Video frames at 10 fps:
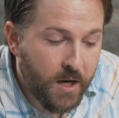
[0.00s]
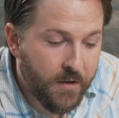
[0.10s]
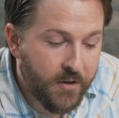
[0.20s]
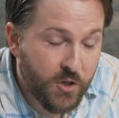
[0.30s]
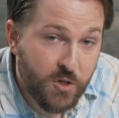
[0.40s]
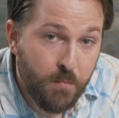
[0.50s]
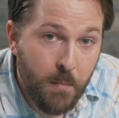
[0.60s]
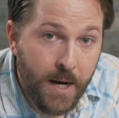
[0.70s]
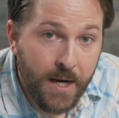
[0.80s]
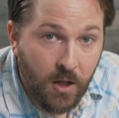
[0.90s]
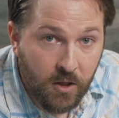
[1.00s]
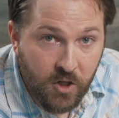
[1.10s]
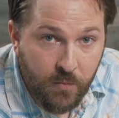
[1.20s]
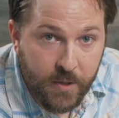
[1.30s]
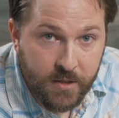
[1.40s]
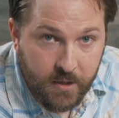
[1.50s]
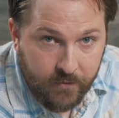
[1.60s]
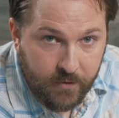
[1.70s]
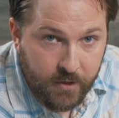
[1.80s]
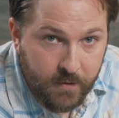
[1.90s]
They're just made a little bit
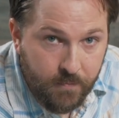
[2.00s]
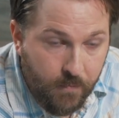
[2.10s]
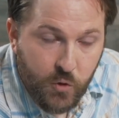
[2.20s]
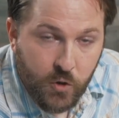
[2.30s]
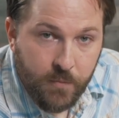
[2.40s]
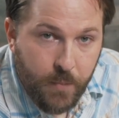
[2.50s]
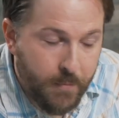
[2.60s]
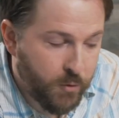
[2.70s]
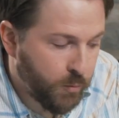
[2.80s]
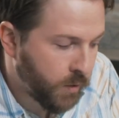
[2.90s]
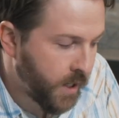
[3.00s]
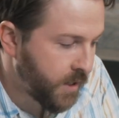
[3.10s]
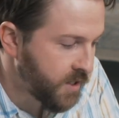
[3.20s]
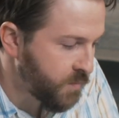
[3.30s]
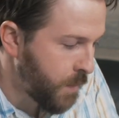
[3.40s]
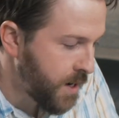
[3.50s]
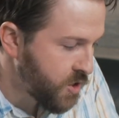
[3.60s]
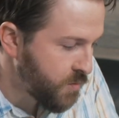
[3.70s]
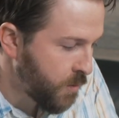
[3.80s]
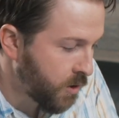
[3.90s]
differently. So a good popular brand is
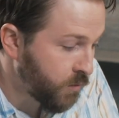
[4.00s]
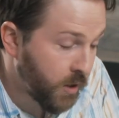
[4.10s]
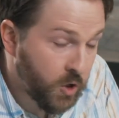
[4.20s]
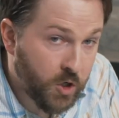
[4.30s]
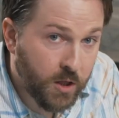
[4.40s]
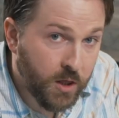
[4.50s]
Maker's Mark. When I look